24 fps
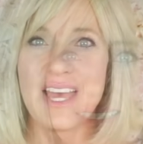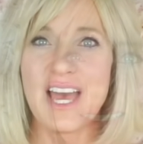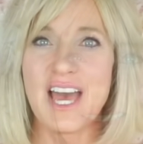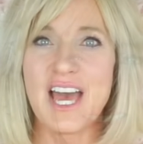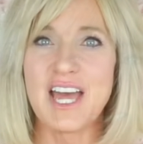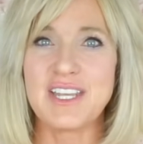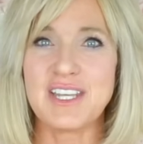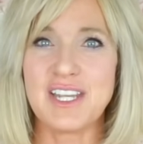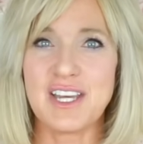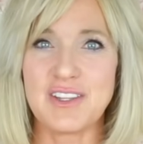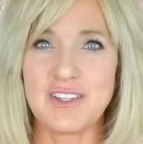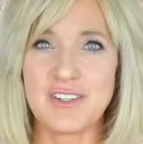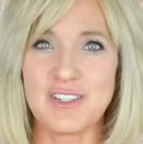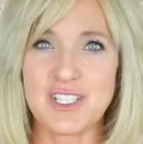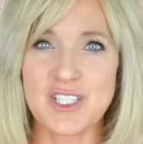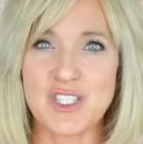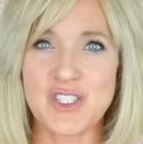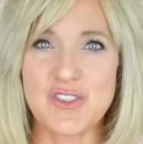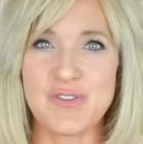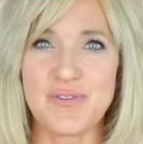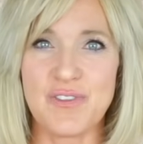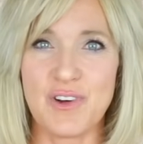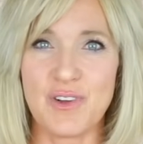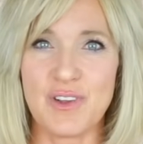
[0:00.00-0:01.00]
Another
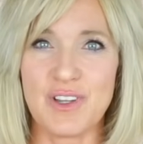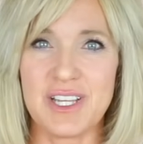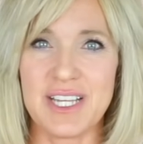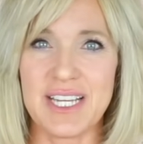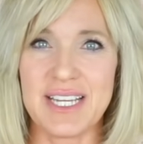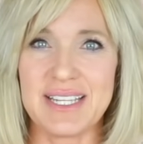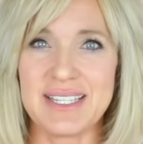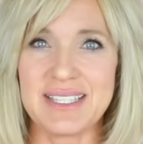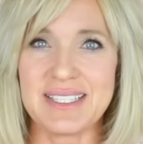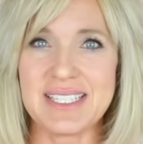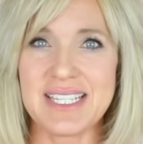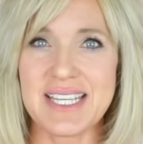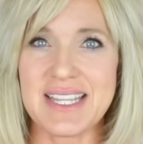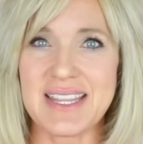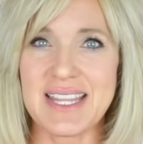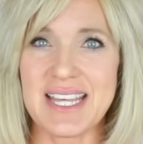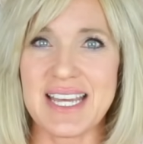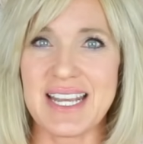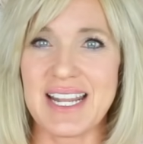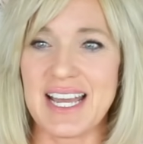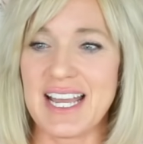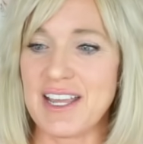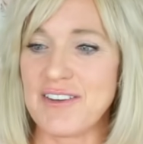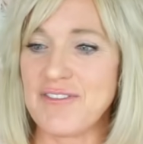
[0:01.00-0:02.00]
exfoliant
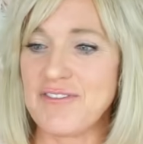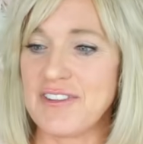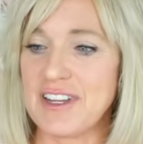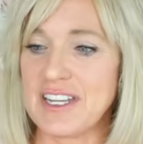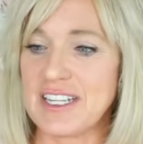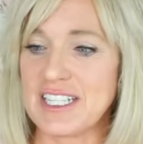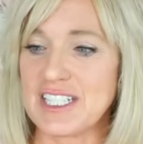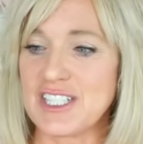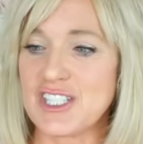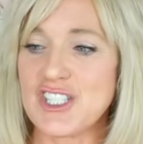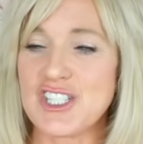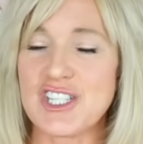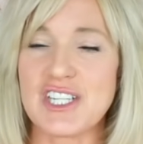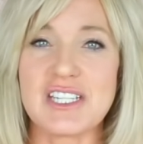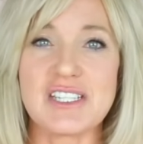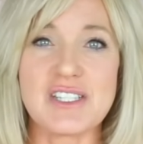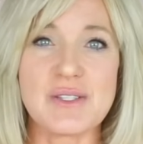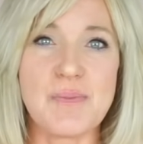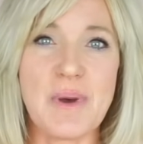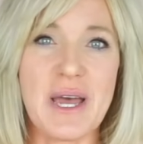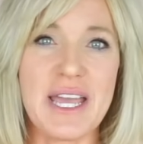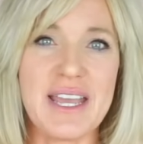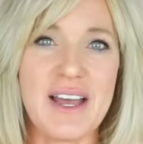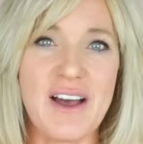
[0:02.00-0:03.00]
that I finished is
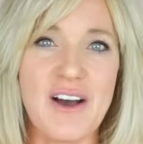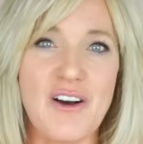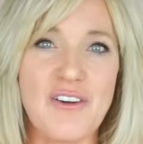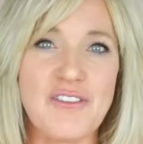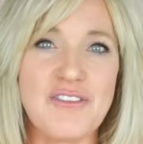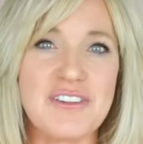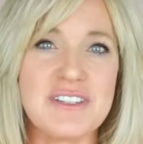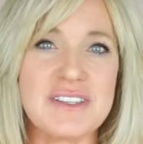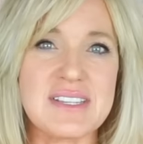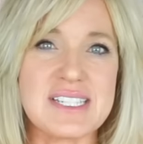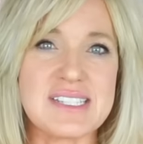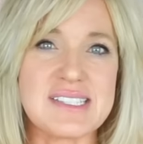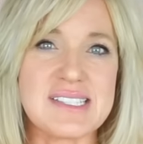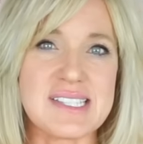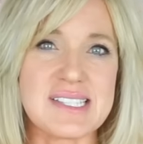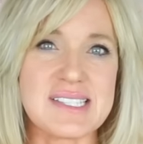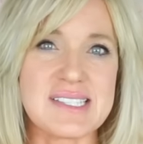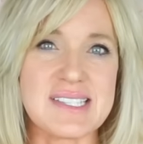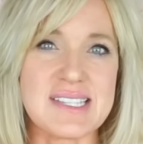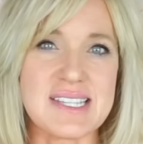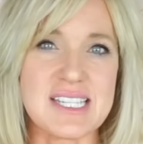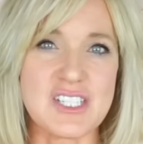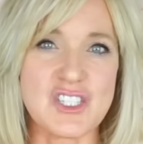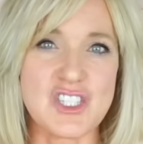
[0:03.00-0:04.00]
by e.l.f. and this
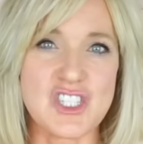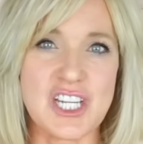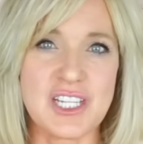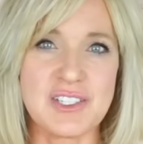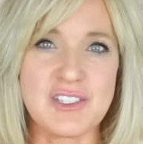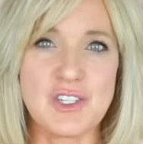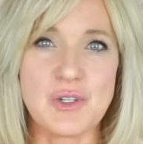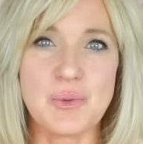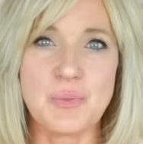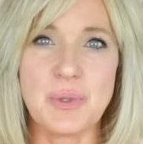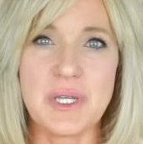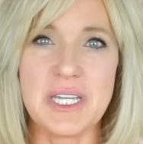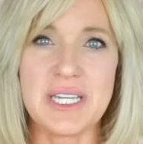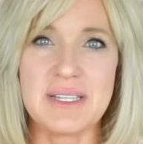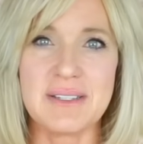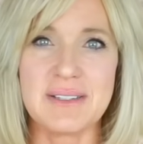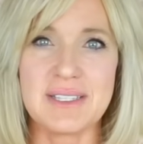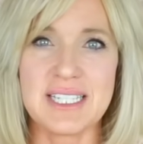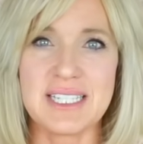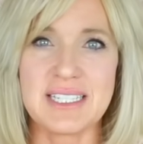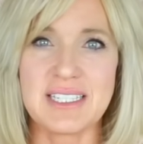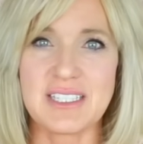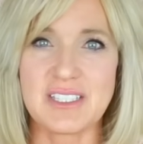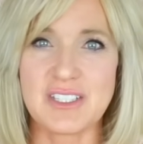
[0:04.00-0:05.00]
is the Gentle
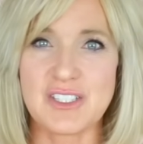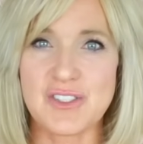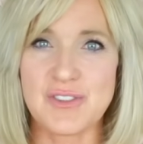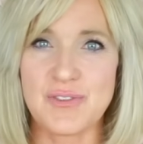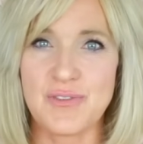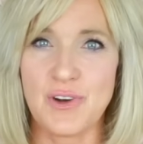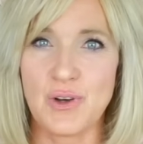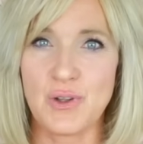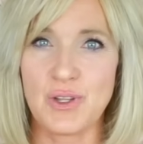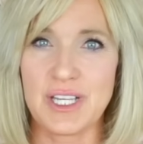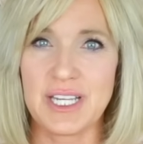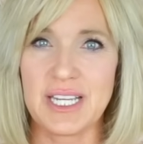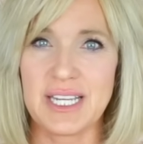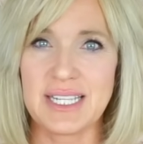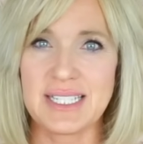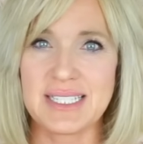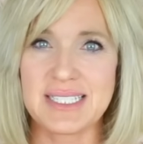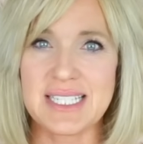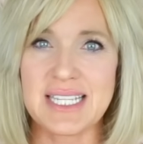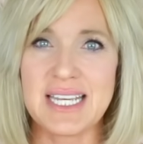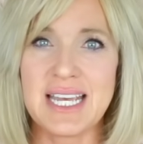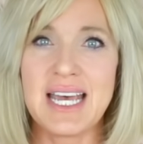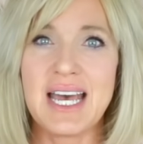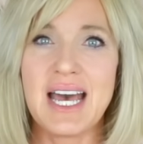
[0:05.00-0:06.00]
Peeling
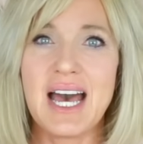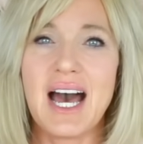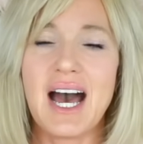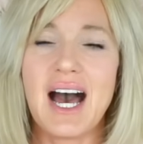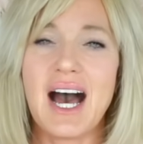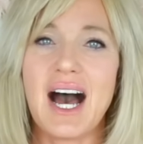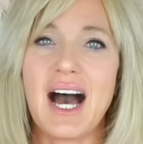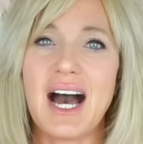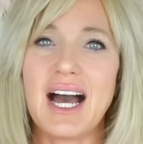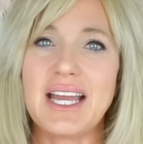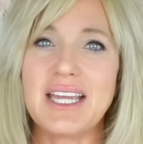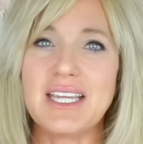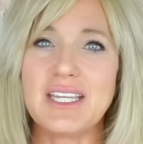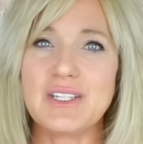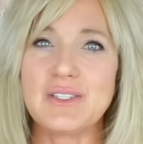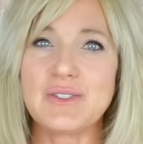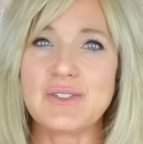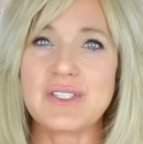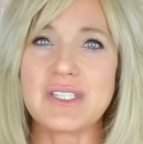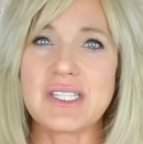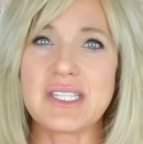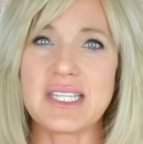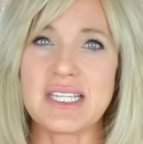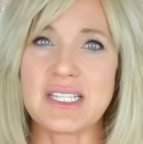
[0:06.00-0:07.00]
Exfoliant. I
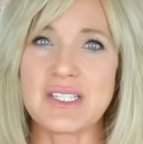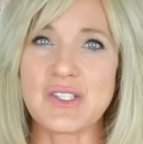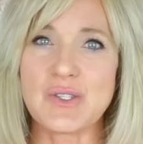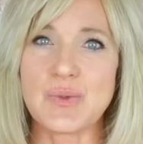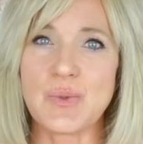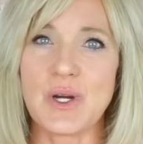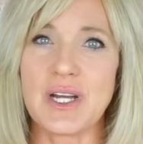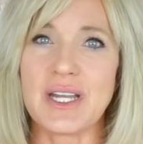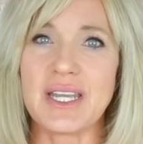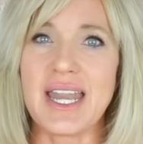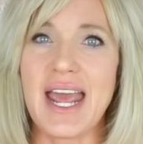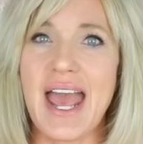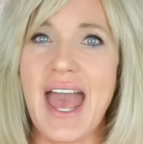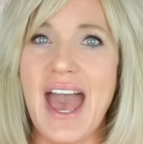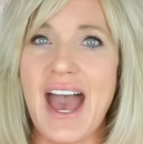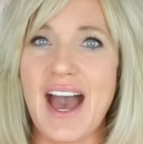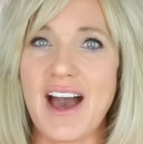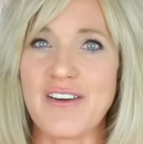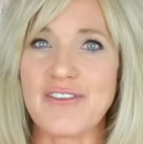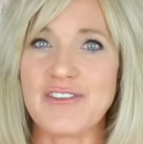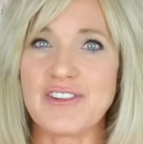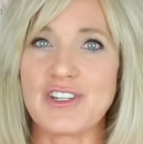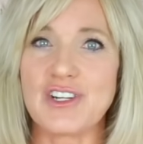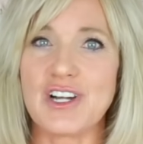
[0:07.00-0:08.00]
use this one
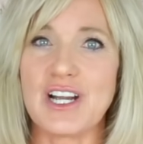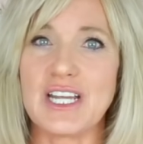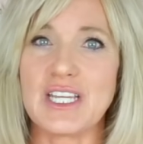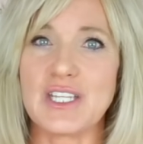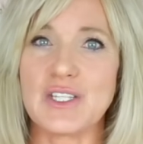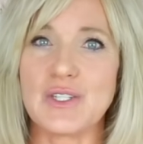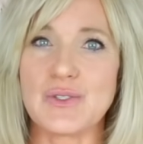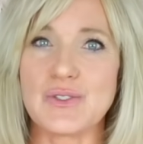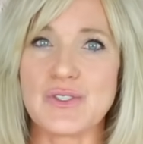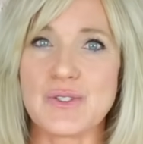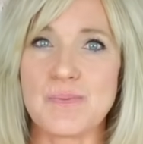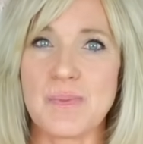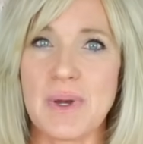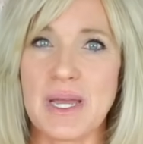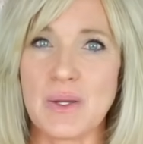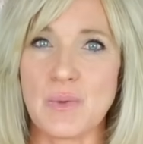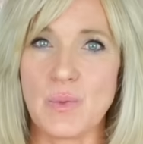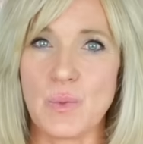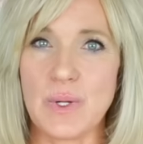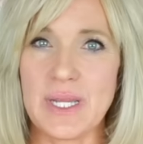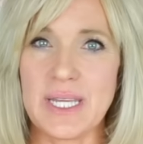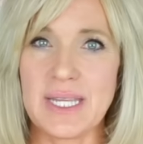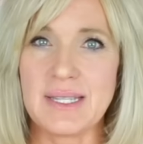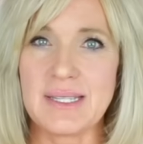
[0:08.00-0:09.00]
after I use my
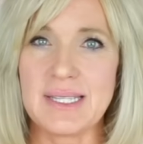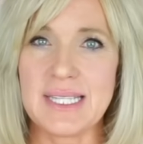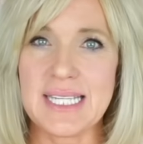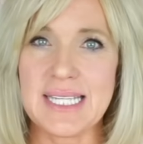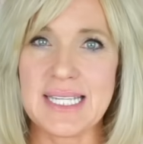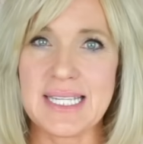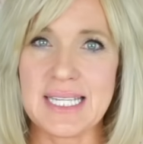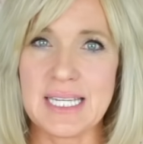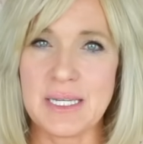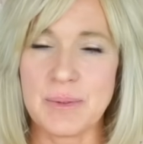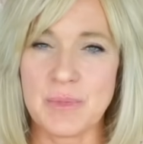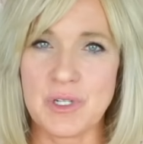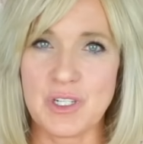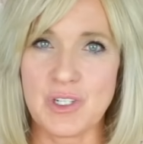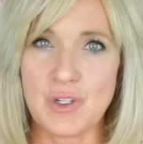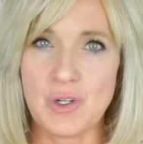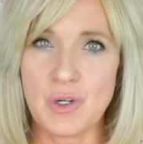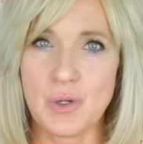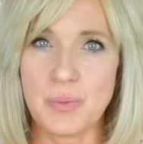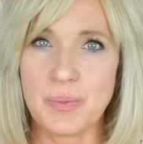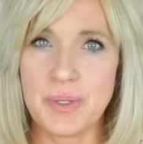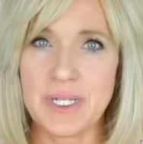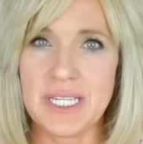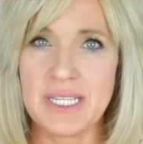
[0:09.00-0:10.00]
weekly
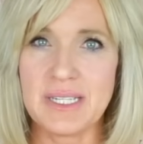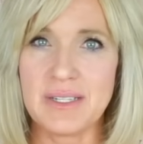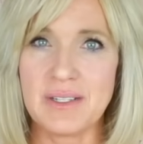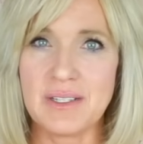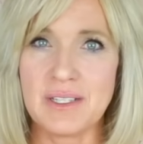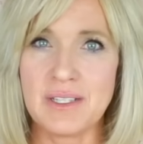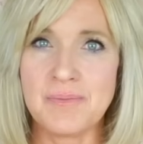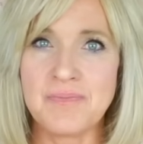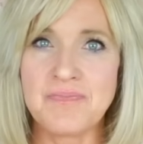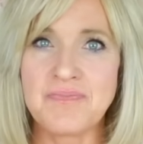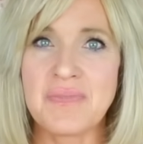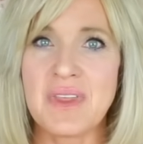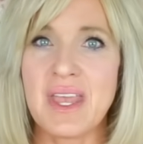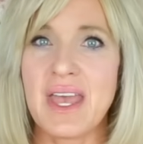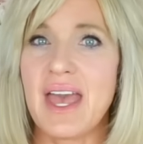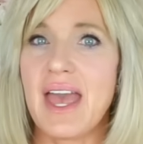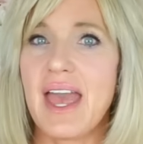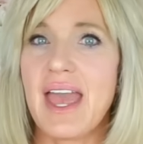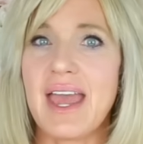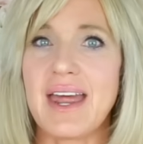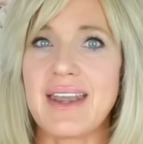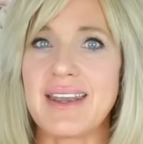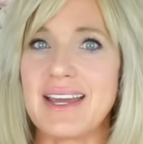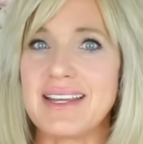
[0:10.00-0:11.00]
chemical peel,
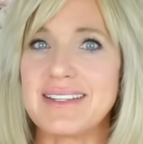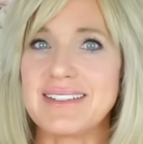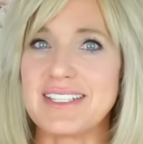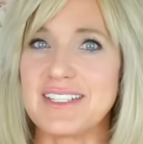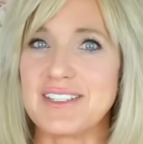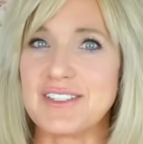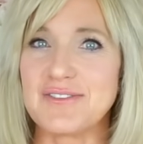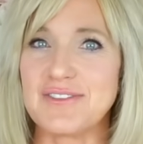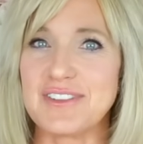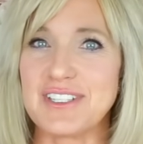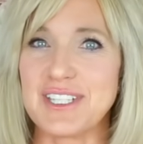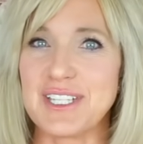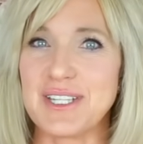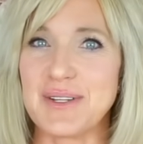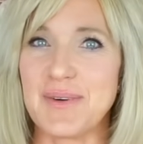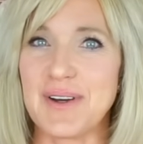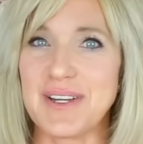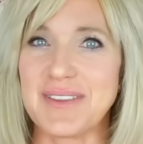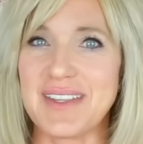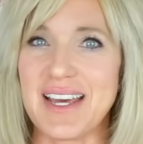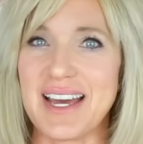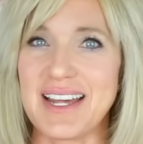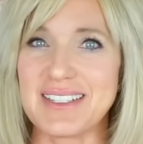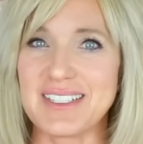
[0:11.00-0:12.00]
and I did a video
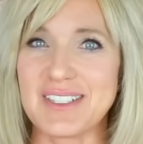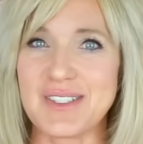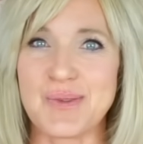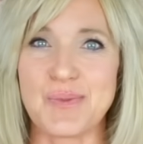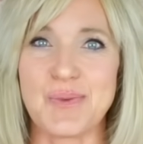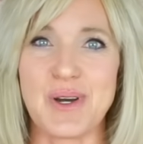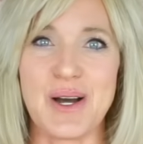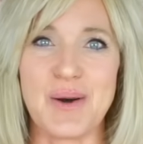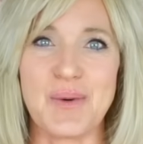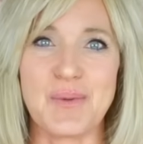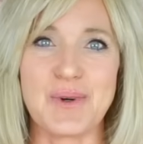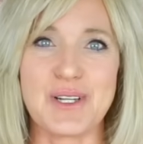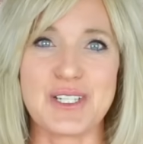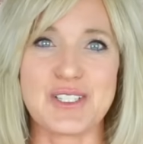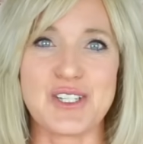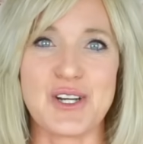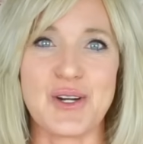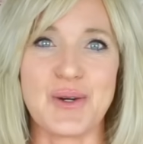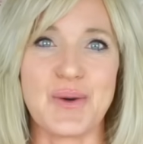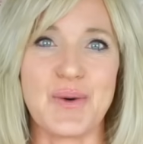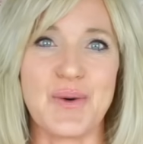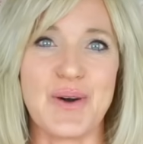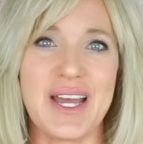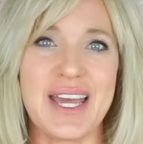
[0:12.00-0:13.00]
on that as well, which
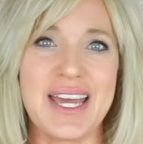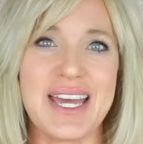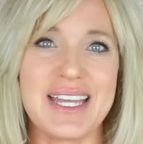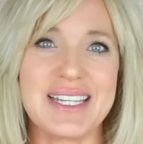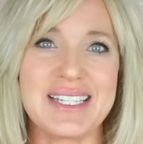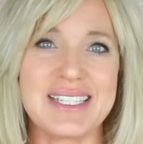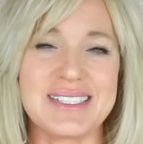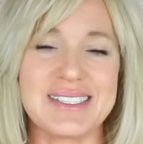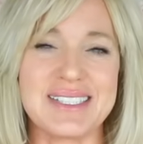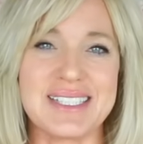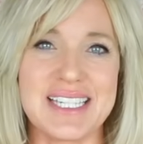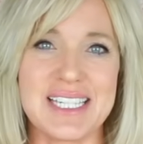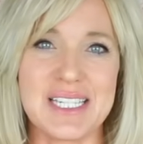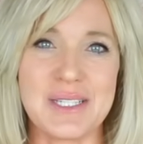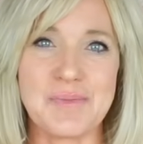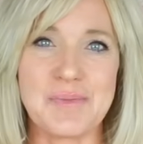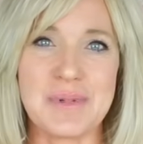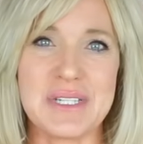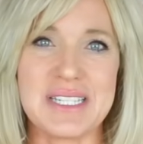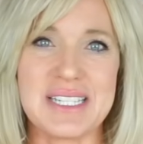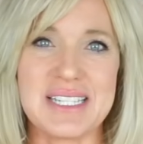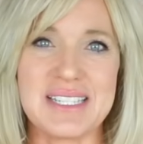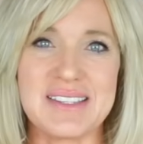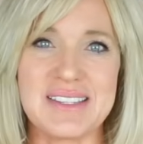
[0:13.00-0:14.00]
I'll go ahead and link
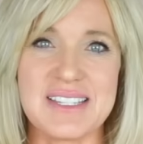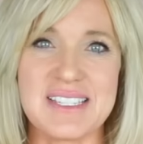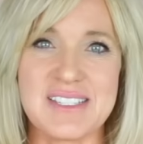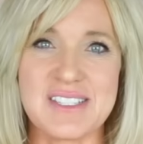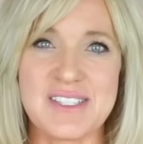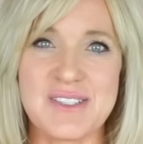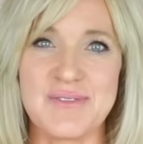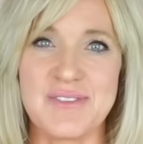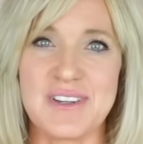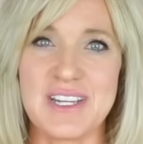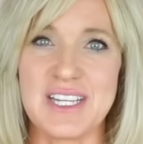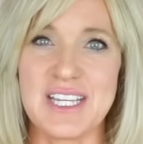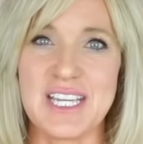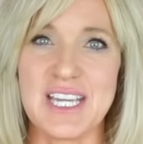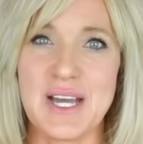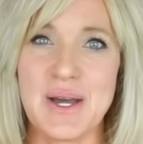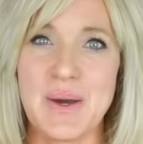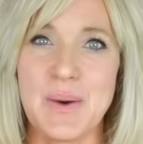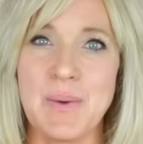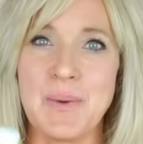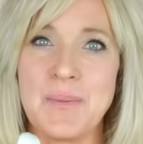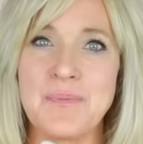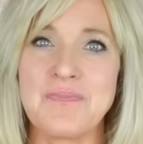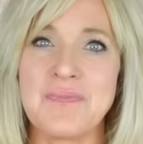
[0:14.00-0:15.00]
beneath this
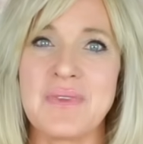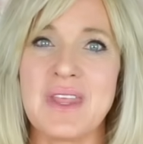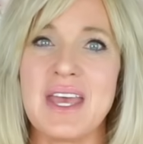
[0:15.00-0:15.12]
video.